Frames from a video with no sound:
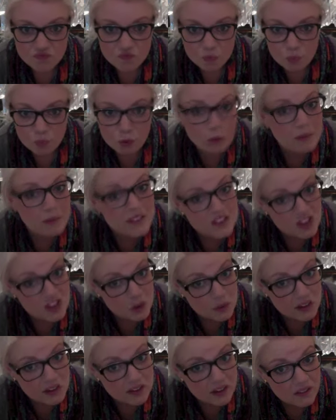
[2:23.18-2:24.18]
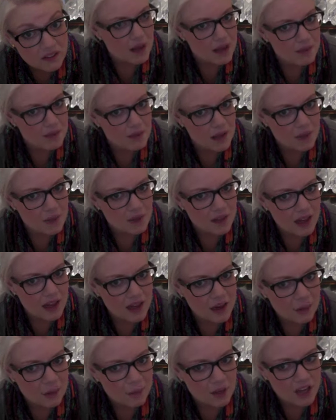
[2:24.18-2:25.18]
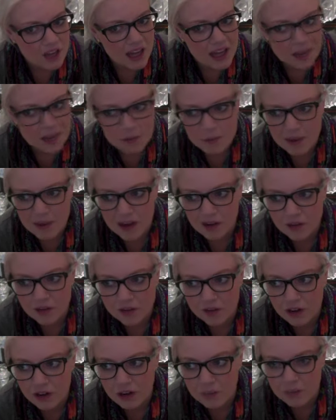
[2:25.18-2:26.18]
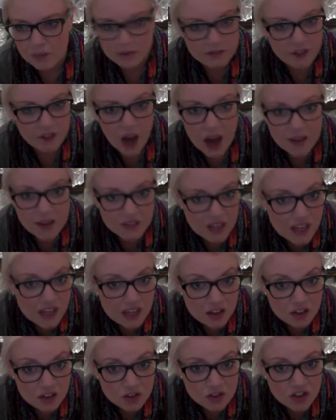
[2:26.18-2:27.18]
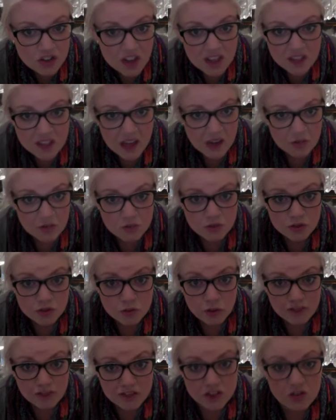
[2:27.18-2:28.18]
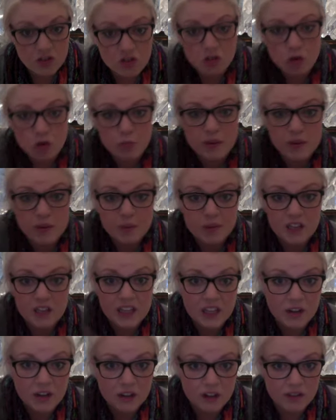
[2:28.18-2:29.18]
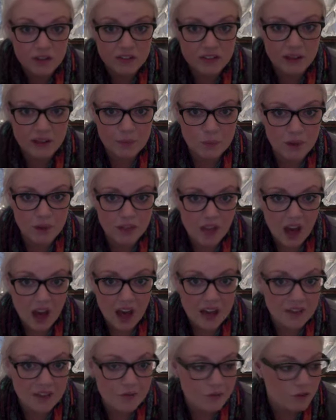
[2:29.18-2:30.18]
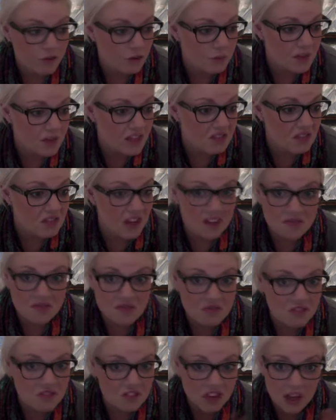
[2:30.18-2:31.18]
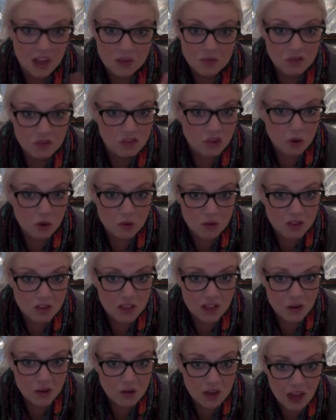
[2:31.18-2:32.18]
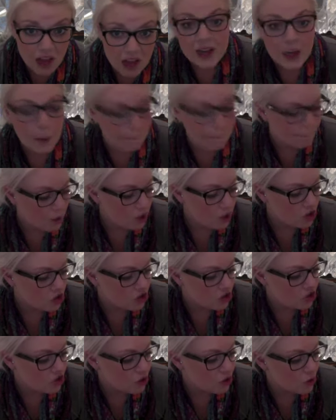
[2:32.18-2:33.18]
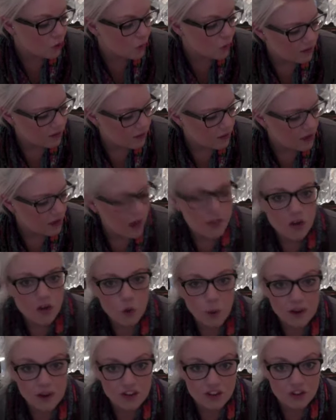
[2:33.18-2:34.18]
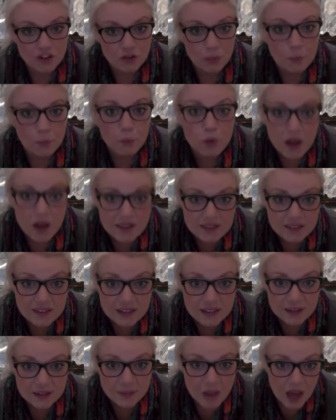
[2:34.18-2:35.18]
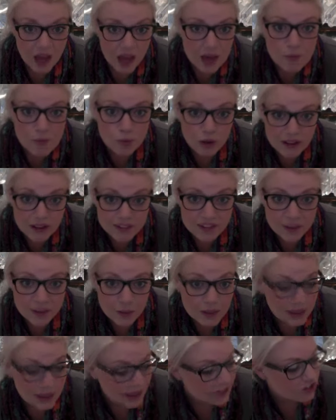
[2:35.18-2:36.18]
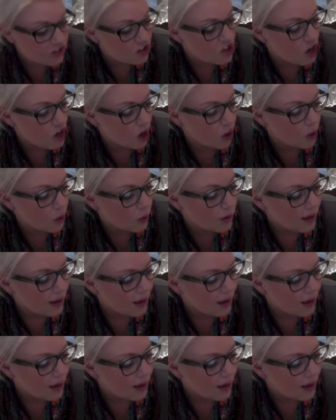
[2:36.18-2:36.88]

promiscuous of you. Maybe that number came about from 5 years. That's roughly two people a year that you've slept with. For me, that sounds totally okay. Number two, the other question is from Presley. And Presley would like to know,